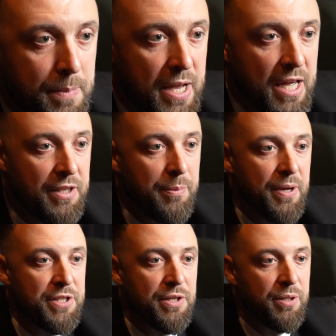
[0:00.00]
and
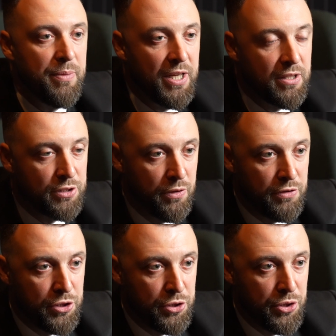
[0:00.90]
depends on the medical
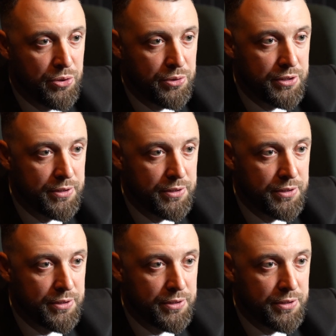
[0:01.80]
services you use.